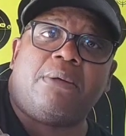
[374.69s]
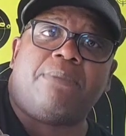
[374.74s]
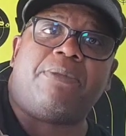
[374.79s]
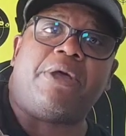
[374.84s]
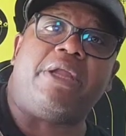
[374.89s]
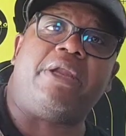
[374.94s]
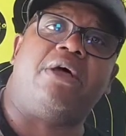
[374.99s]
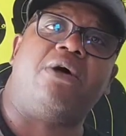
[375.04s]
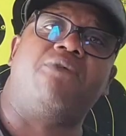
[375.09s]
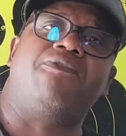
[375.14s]

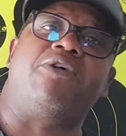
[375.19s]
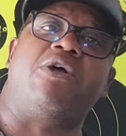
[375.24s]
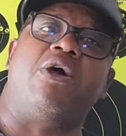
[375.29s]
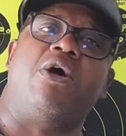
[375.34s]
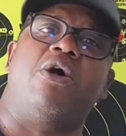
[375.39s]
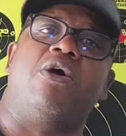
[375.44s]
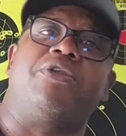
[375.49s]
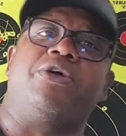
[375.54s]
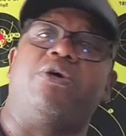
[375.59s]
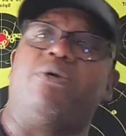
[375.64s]
But
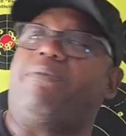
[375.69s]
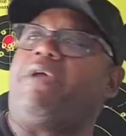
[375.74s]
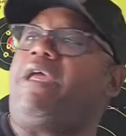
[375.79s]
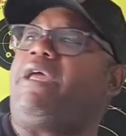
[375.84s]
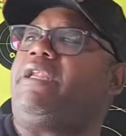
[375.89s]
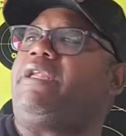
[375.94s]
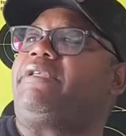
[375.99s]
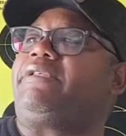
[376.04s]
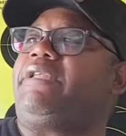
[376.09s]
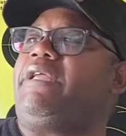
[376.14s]
overall, though,
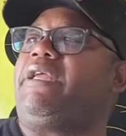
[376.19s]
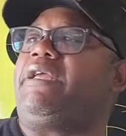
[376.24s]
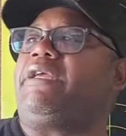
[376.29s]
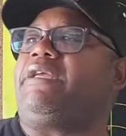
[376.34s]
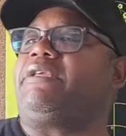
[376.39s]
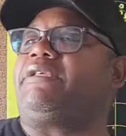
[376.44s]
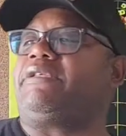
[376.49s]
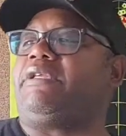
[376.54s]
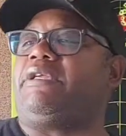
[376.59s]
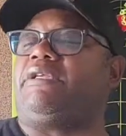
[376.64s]
man, this thing
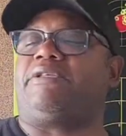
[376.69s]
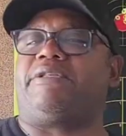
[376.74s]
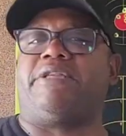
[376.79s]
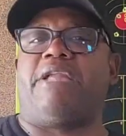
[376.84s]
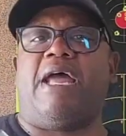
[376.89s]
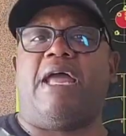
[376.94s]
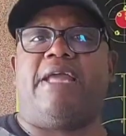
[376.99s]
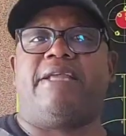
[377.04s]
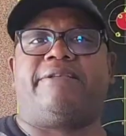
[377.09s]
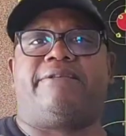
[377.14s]
is
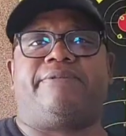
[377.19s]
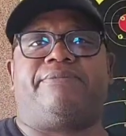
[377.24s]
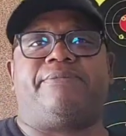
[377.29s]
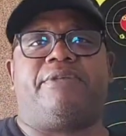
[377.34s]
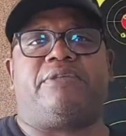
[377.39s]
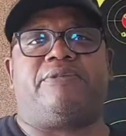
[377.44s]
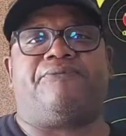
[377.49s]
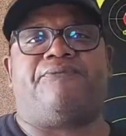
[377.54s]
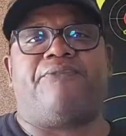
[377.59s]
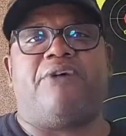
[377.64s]
nice.
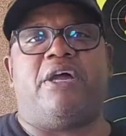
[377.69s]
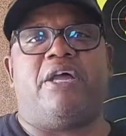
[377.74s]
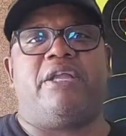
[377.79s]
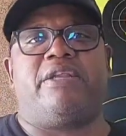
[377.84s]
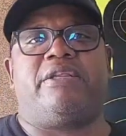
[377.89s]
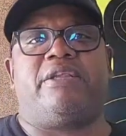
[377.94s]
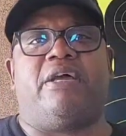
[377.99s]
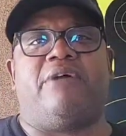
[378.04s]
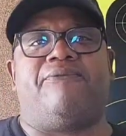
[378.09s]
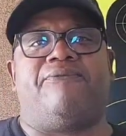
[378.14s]
It's
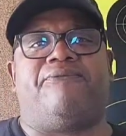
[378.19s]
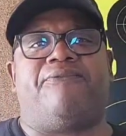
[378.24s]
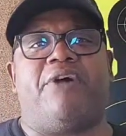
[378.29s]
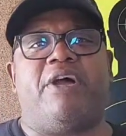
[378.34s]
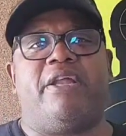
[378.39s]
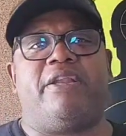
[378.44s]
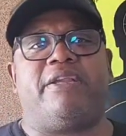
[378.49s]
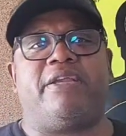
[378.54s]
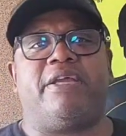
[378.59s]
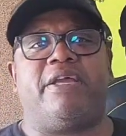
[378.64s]
fun, a
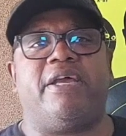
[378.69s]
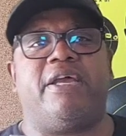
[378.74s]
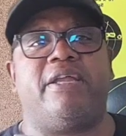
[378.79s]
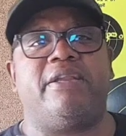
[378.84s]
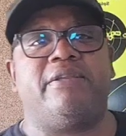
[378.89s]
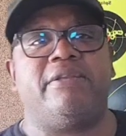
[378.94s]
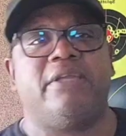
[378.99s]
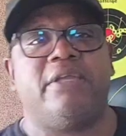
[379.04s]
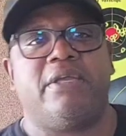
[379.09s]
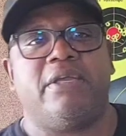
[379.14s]
fun
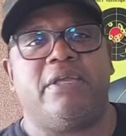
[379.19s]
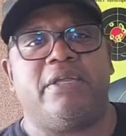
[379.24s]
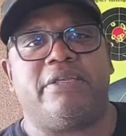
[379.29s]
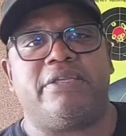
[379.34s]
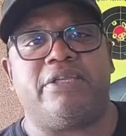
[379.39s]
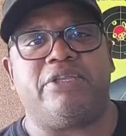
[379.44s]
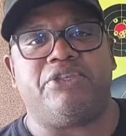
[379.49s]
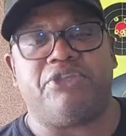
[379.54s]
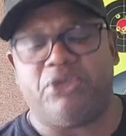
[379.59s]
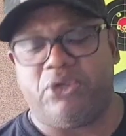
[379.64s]
gun
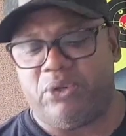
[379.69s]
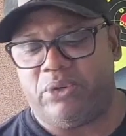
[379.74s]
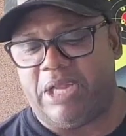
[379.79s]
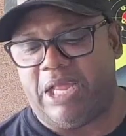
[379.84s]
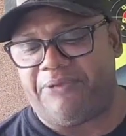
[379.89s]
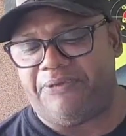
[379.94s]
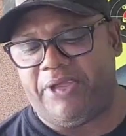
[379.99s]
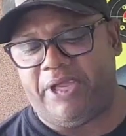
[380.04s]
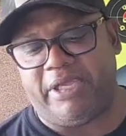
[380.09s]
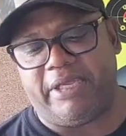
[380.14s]
to shoot.
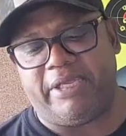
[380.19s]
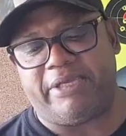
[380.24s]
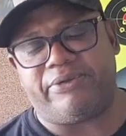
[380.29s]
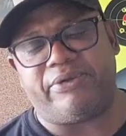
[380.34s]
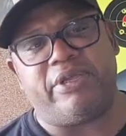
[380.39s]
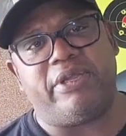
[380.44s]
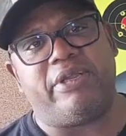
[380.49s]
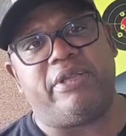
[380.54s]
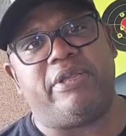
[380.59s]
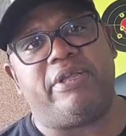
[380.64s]
I think
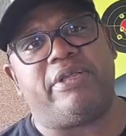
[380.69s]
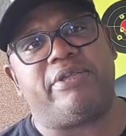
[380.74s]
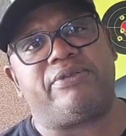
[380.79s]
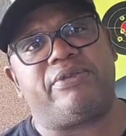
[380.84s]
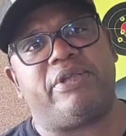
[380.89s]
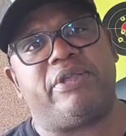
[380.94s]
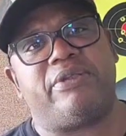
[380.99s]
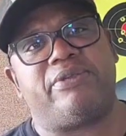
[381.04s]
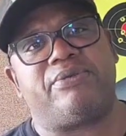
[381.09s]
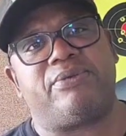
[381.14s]

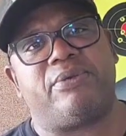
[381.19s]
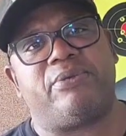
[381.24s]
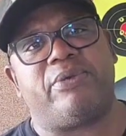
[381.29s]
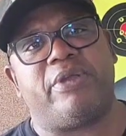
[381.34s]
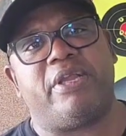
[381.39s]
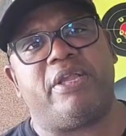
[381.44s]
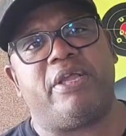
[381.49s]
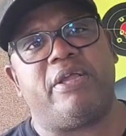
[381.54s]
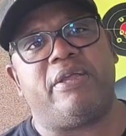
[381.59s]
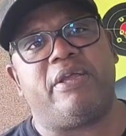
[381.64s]
it's
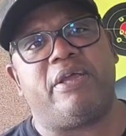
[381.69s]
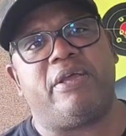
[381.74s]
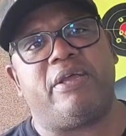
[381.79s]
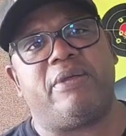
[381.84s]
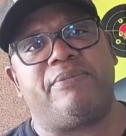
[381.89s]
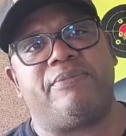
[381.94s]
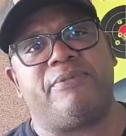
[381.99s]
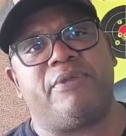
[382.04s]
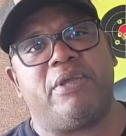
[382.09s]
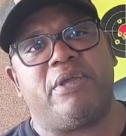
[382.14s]
really
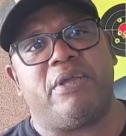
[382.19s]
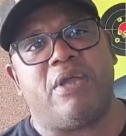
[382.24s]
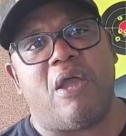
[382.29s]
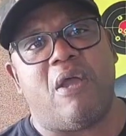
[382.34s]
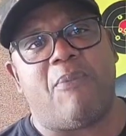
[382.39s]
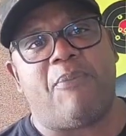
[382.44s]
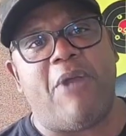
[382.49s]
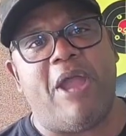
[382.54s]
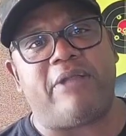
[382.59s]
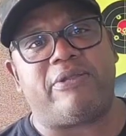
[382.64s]

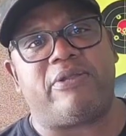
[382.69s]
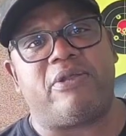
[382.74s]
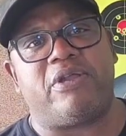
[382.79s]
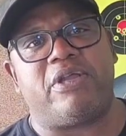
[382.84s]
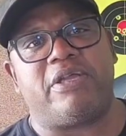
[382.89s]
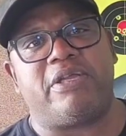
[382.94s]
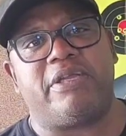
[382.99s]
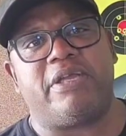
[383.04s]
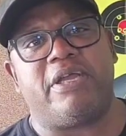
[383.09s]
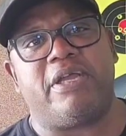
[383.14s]
a
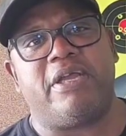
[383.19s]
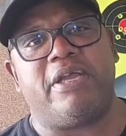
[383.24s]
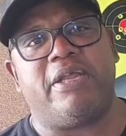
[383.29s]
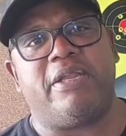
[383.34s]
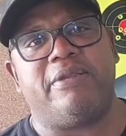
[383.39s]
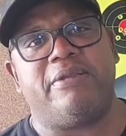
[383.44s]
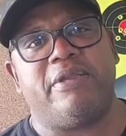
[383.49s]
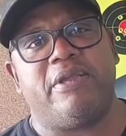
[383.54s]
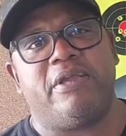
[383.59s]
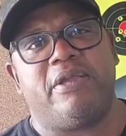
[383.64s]
practical
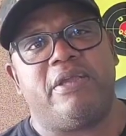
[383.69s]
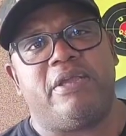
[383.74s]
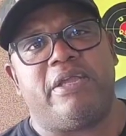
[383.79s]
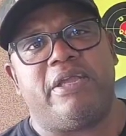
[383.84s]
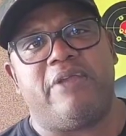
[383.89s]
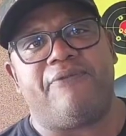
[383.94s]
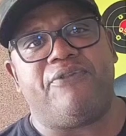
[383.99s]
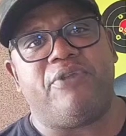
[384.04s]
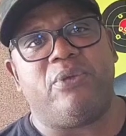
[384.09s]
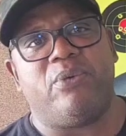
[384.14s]
gun
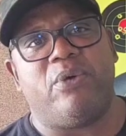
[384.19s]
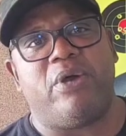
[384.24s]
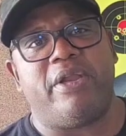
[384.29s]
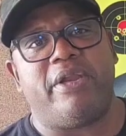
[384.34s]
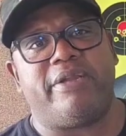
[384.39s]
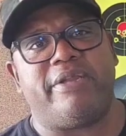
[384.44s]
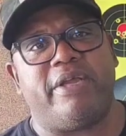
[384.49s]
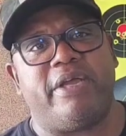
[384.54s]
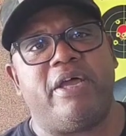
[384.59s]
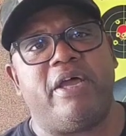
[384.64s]
if you
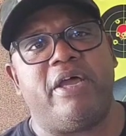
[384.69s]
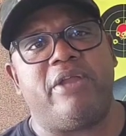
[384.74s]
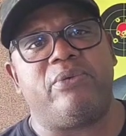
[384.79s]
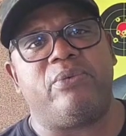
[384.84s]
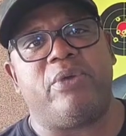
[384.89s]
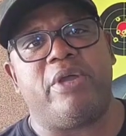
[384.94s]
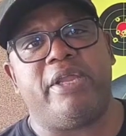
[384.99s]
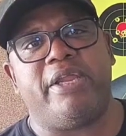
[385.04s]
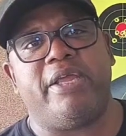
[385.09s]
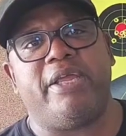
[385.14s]
wanted to hunt
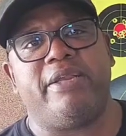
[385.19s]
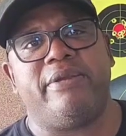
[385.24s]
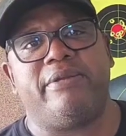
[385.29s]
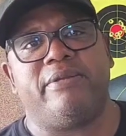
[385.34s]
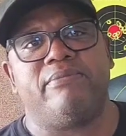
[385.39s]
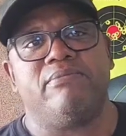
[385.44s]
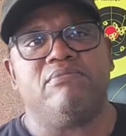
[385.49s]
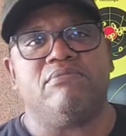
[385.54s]
with it.